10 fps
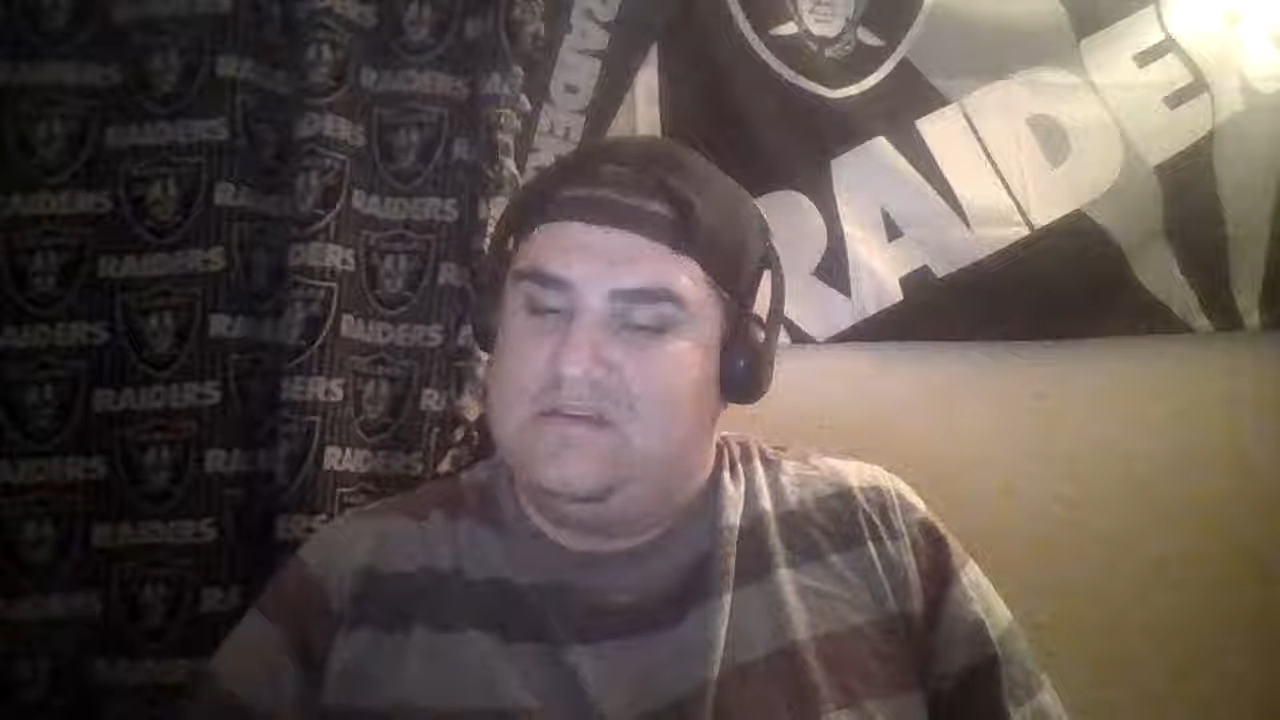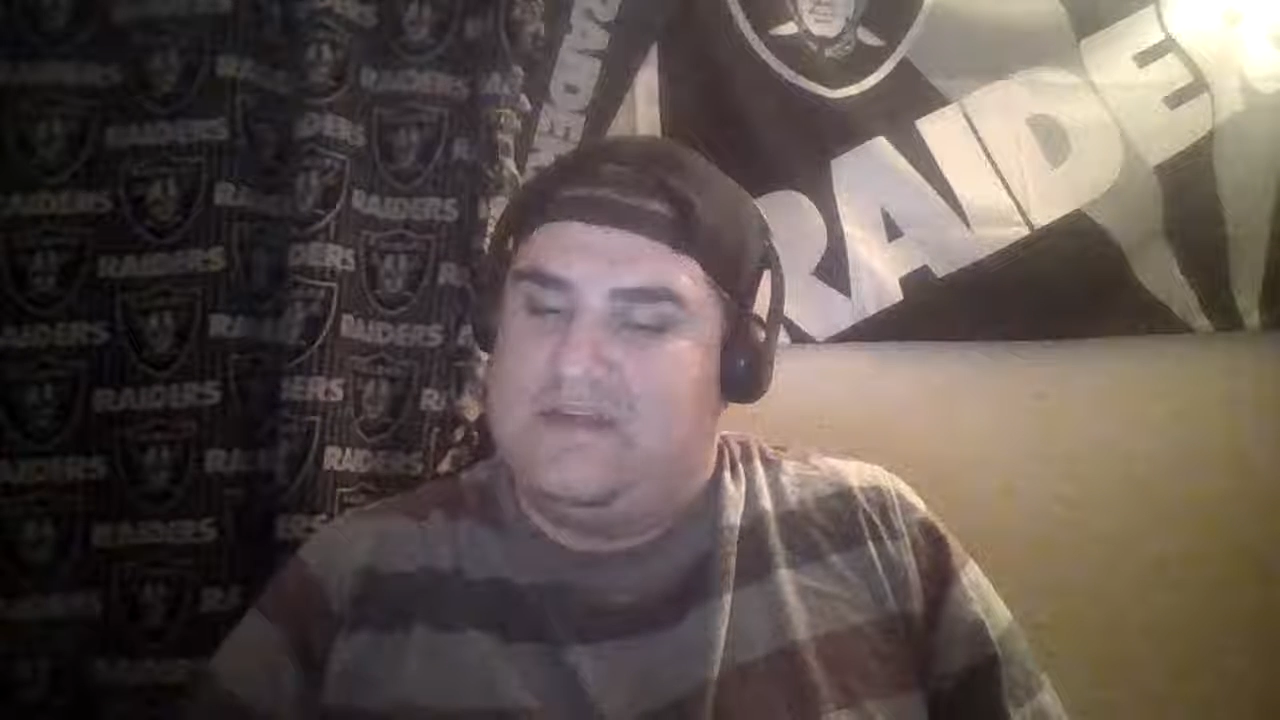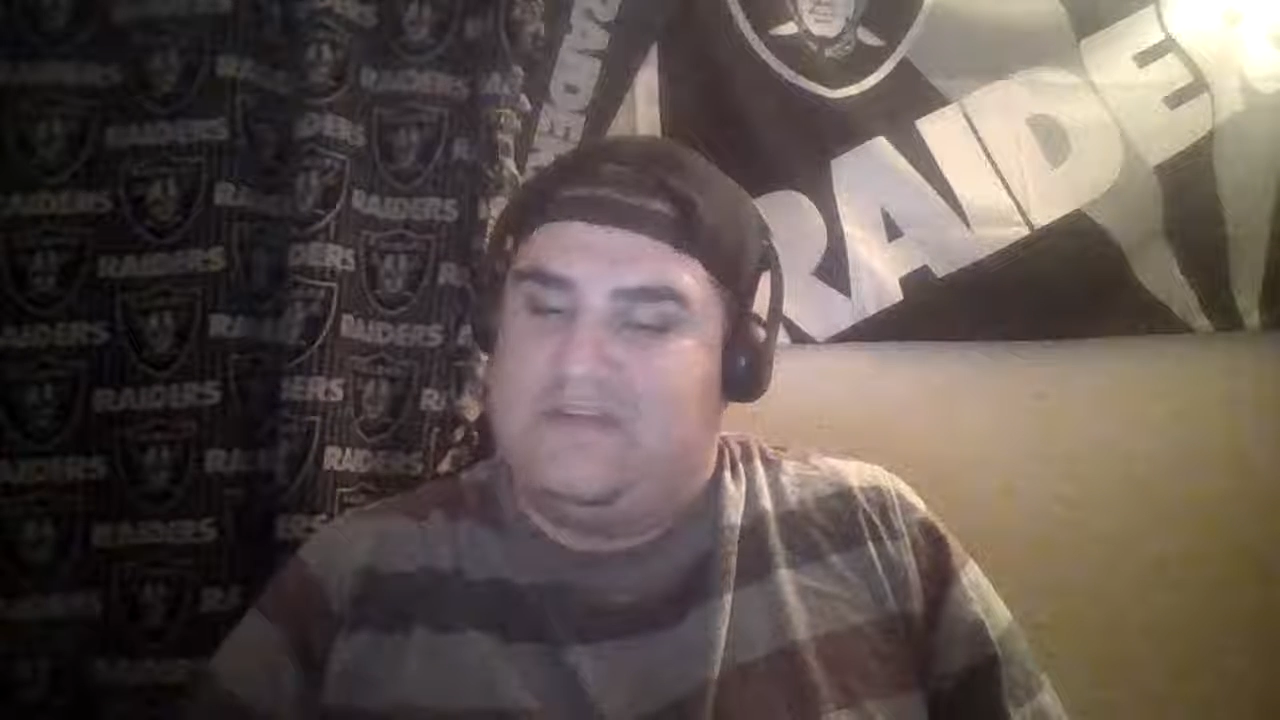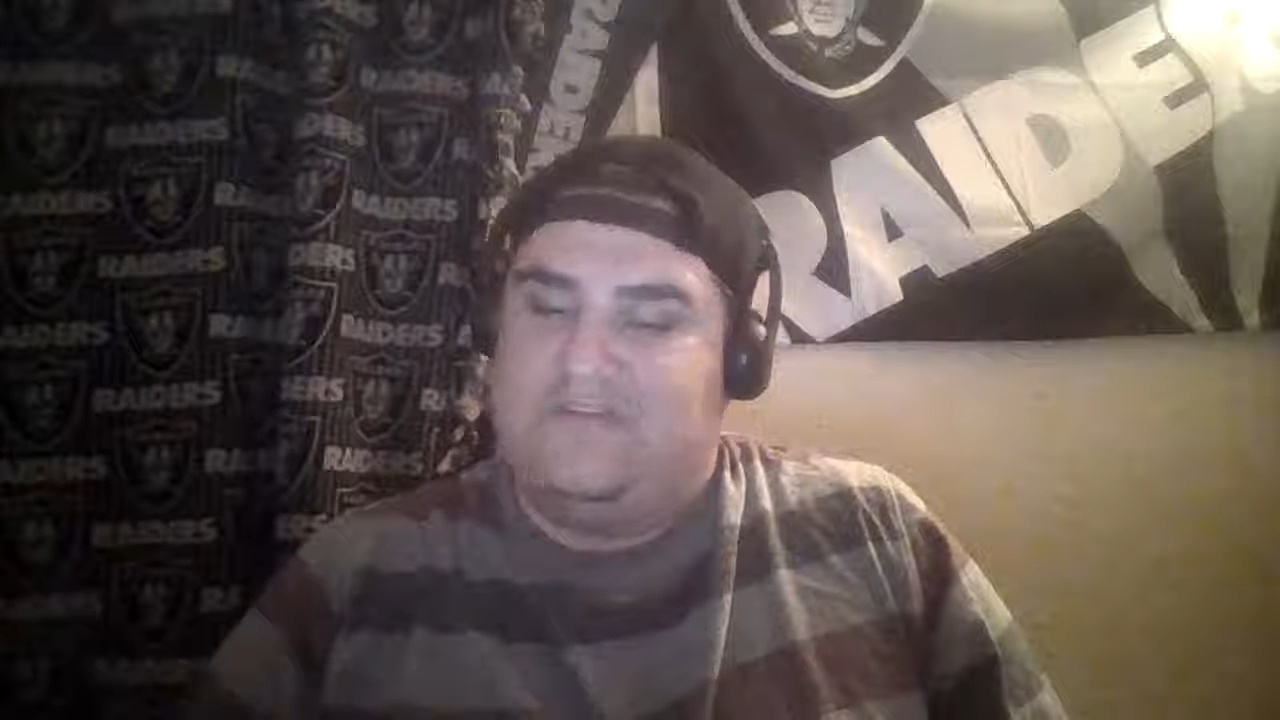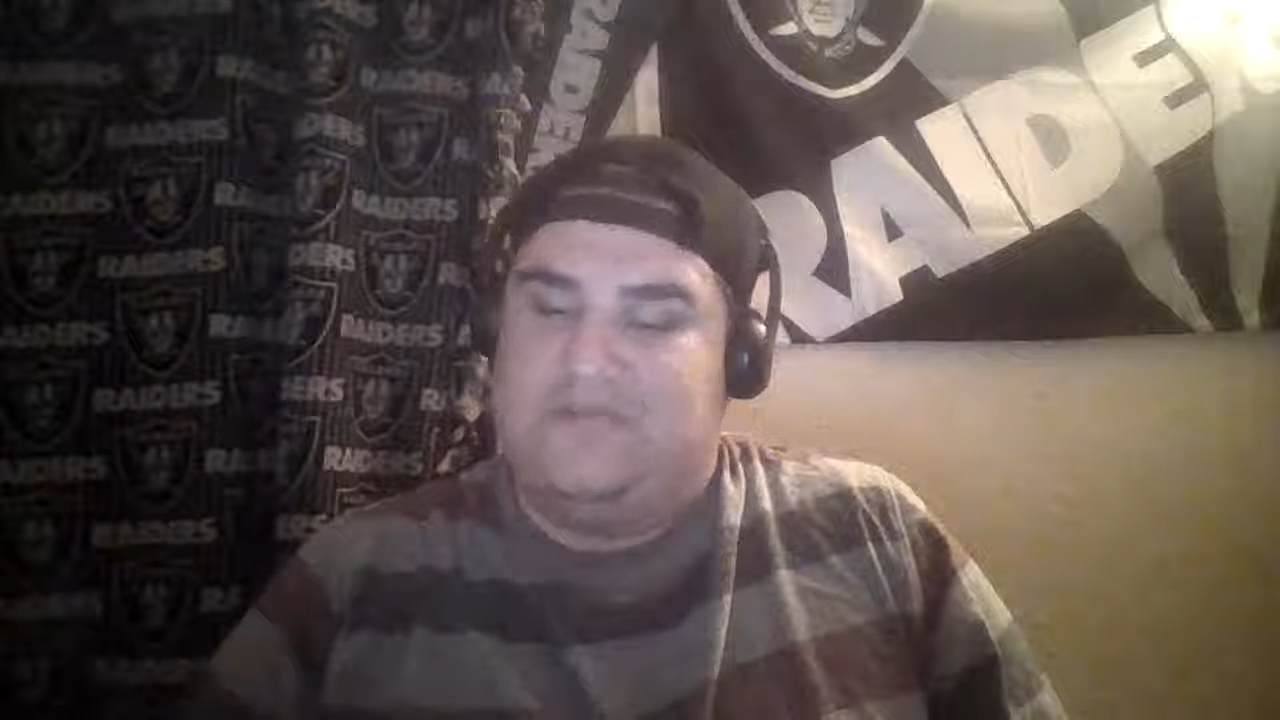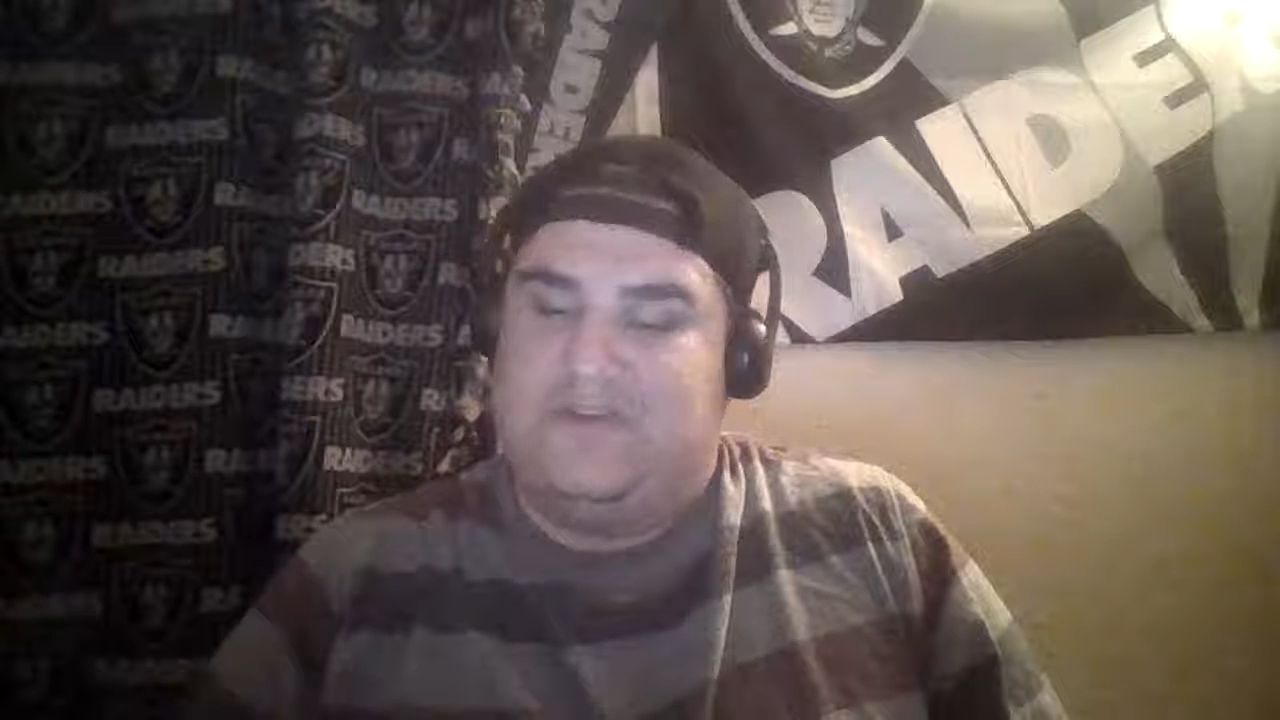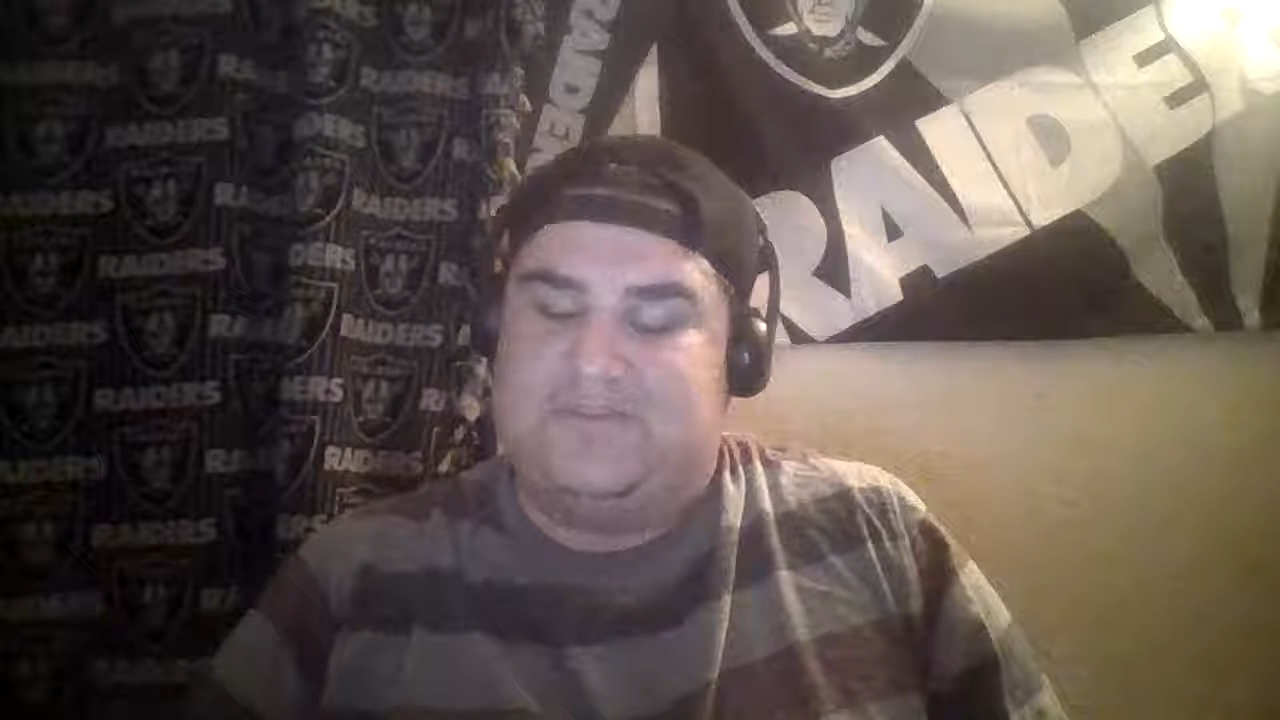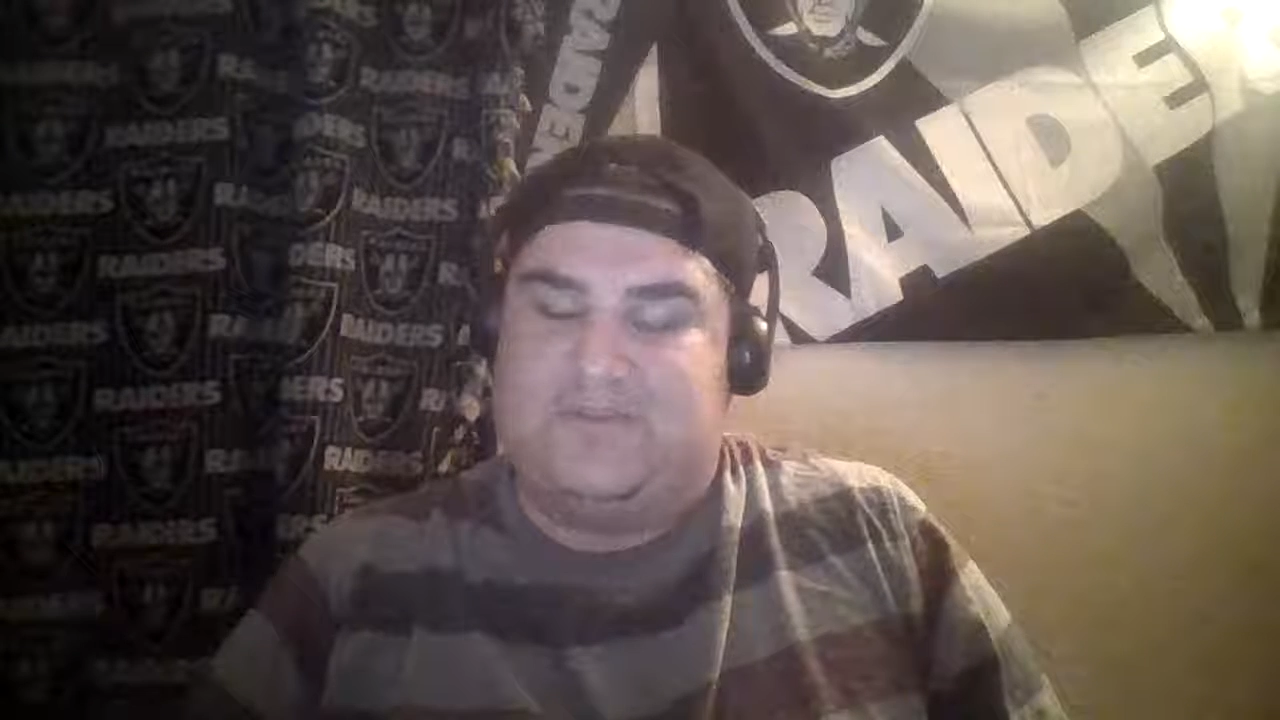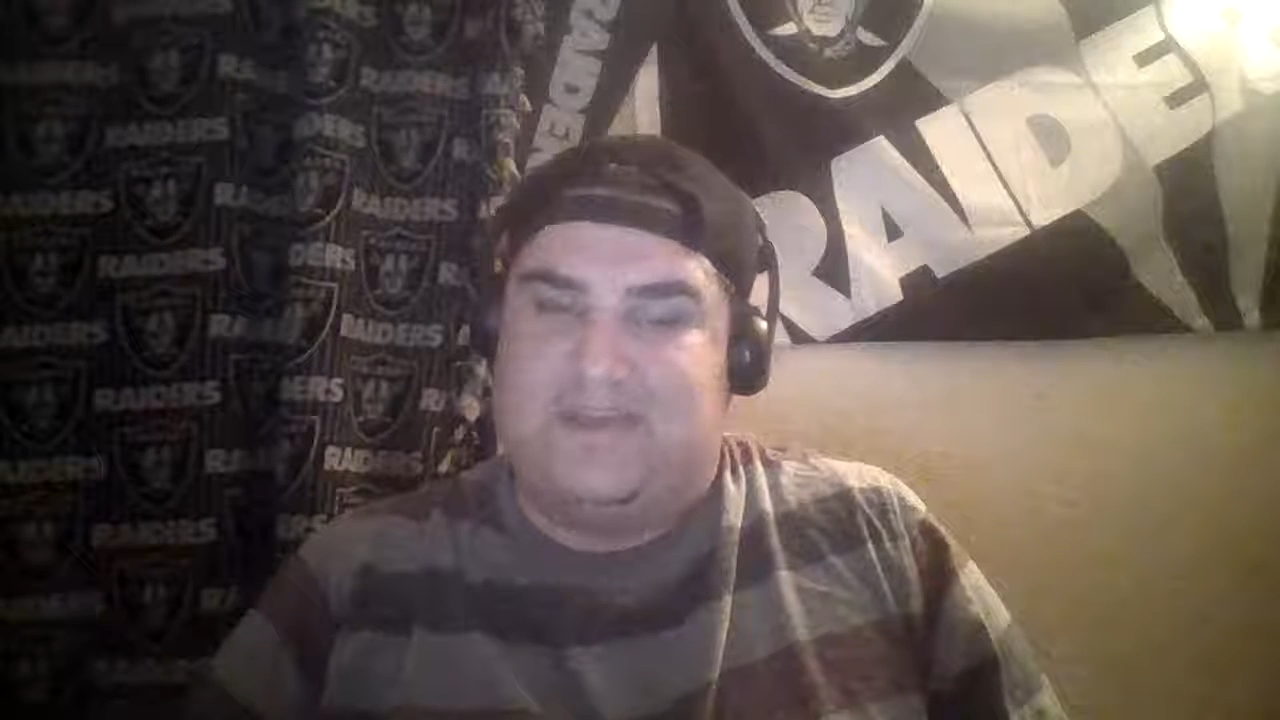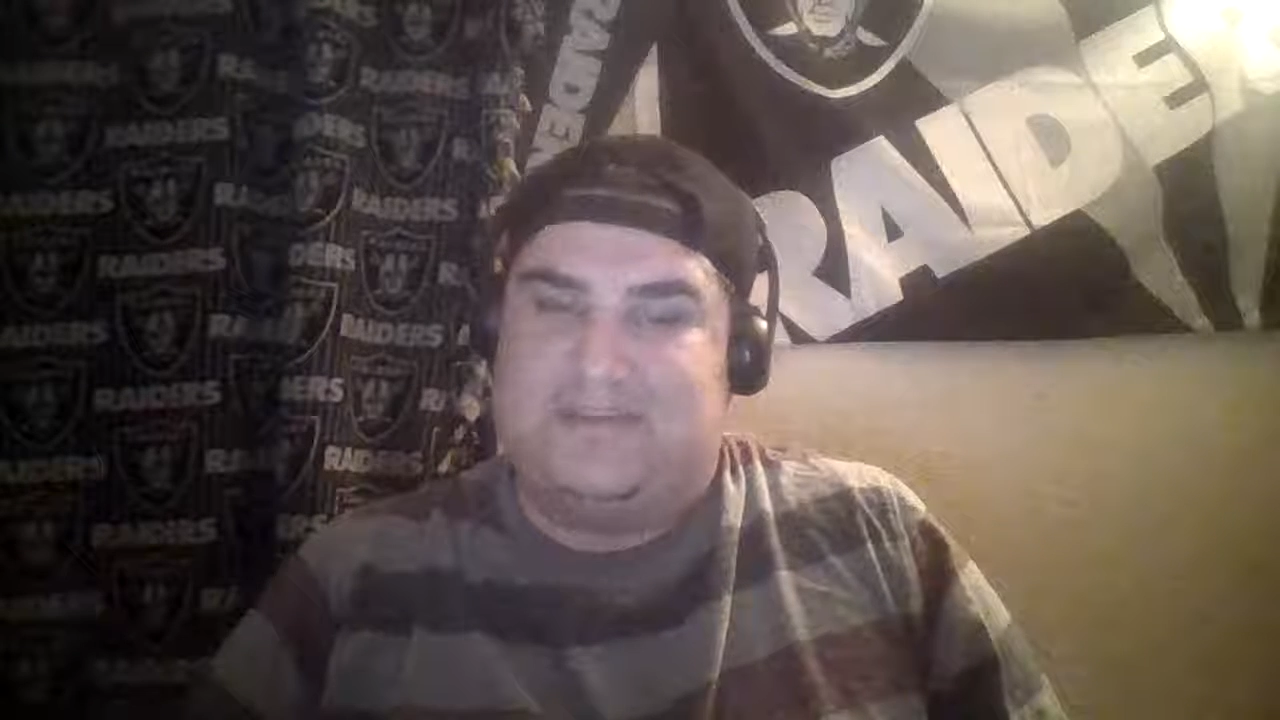Everybody's probably